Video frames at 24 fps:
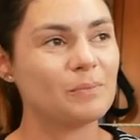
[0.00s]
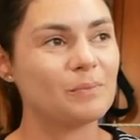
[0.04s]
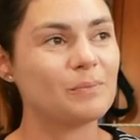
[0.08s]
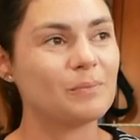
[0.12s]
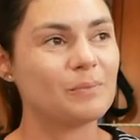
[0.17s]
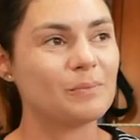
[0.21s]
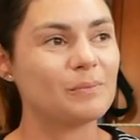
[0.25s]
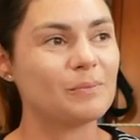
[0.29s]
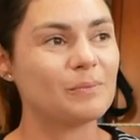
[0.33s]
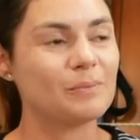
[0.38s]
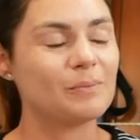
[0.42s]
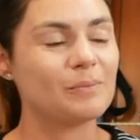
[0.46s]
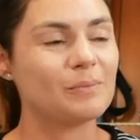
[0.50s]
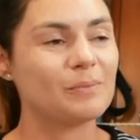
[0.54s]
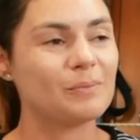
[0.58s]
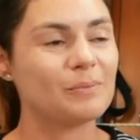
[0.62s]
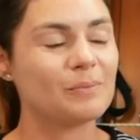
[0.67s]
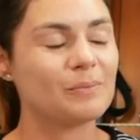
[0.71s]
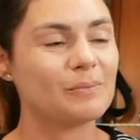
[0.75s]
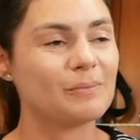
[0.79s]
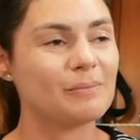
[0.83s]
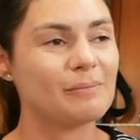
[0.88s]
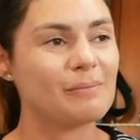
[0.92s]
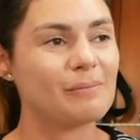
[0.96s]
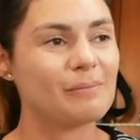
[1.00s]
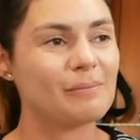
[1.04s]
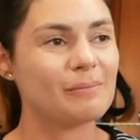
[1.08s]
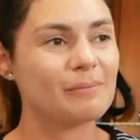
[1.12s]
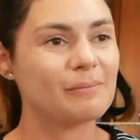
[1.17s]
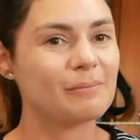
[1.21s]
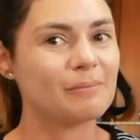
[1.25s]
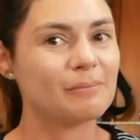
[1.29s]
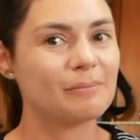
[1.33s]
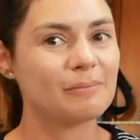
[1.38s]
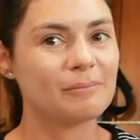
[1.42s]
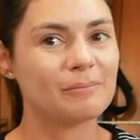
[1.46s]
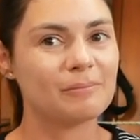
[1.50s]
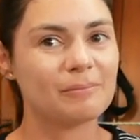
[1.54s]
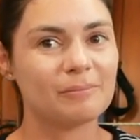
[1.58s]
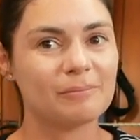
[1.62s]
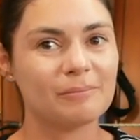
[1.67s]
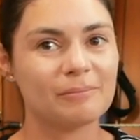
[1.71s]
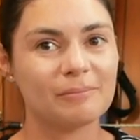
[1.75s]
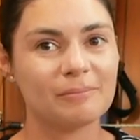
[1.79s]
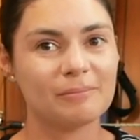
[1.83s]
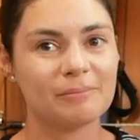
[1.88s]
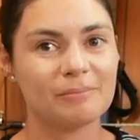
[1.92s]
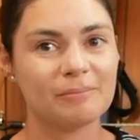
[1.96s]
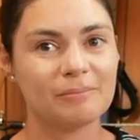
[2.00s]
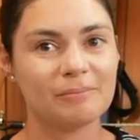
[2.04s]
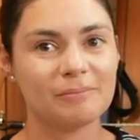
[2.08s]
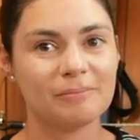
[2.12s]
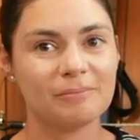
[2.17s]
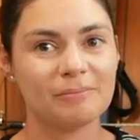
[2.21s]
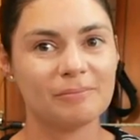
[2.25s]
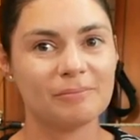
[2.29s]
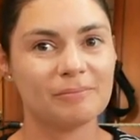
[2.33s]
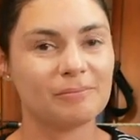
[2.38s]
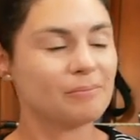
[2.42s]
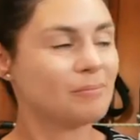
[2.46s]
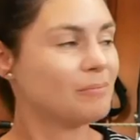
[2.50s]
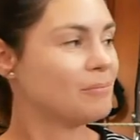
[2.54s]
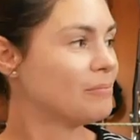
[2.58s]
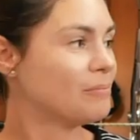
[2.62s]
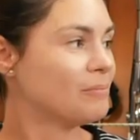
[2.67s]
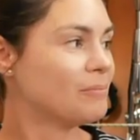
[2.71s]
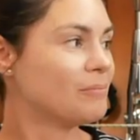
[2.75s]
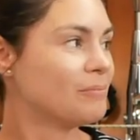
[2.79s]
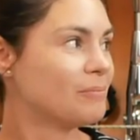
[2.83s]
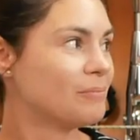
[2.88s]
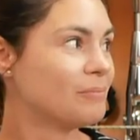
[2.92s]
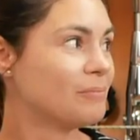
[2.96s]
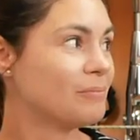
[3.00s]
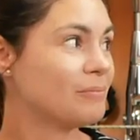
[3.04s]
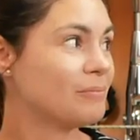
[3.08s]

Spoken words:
(not speaking)